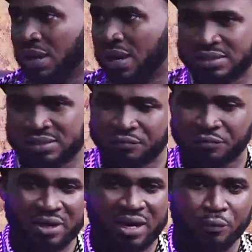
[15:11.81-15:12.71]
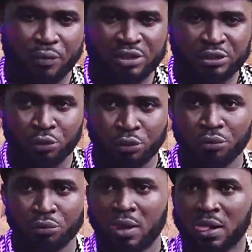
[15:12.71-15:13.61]
and seek for other ways
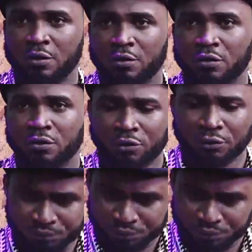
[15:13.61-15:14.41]
to, you know,